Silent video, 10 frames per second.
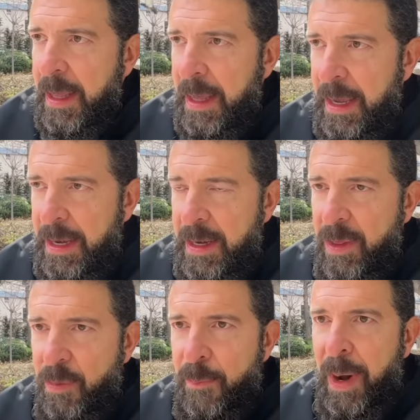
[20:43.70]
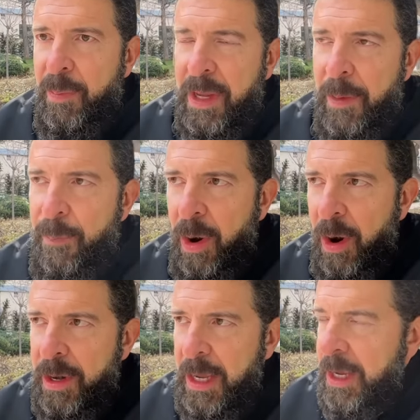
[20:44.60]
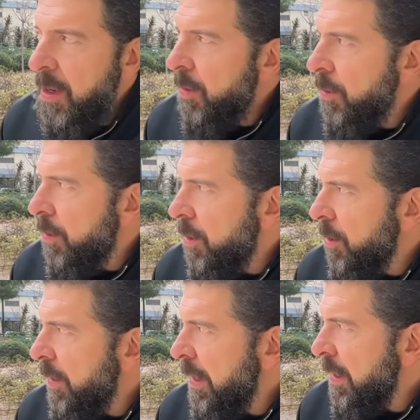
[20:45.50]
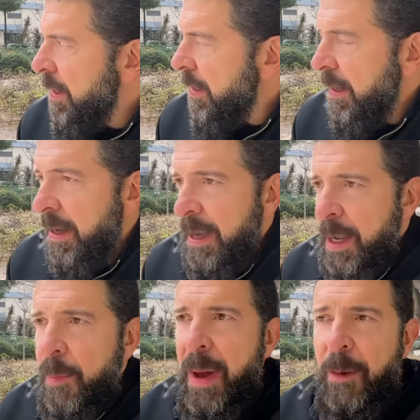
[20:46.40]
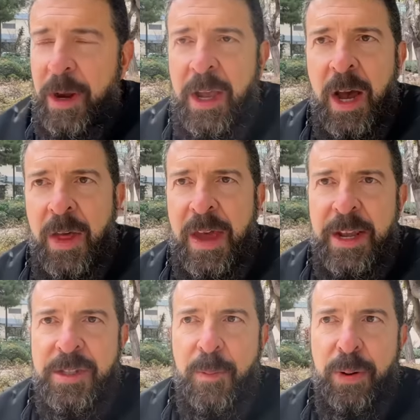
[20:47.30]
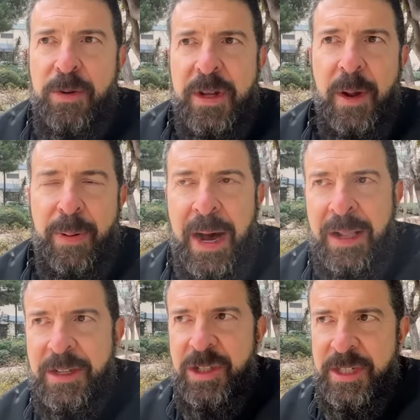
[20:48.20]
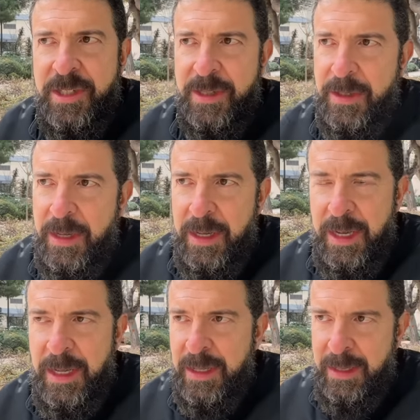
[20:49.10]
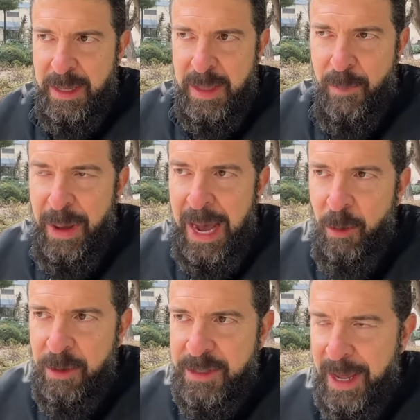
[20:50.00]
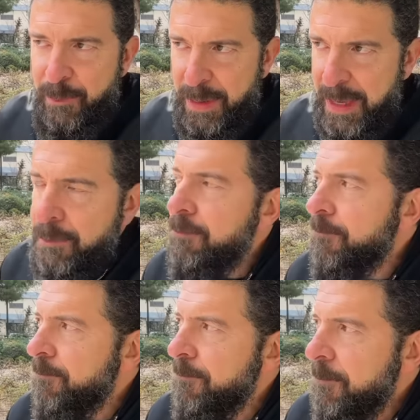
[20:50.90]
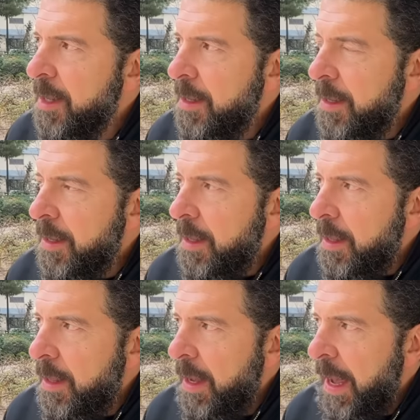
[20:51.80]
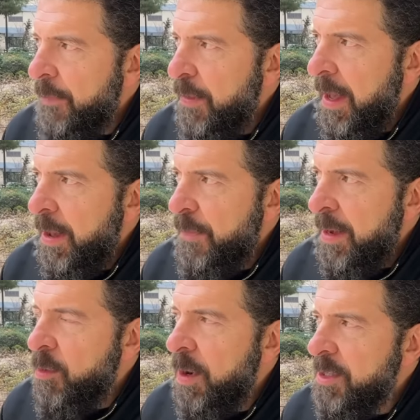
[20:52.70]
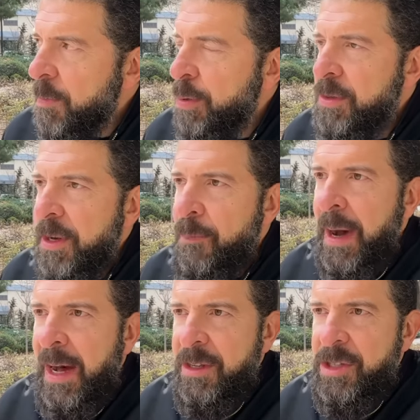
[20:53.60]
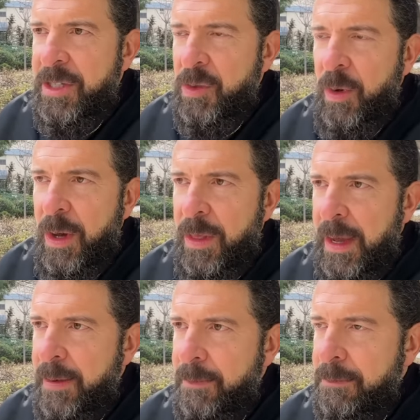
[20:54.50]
in the Republican Party or in America that is a Putin apologist, in the powers that be, if anyone is a Putin apologist, well then,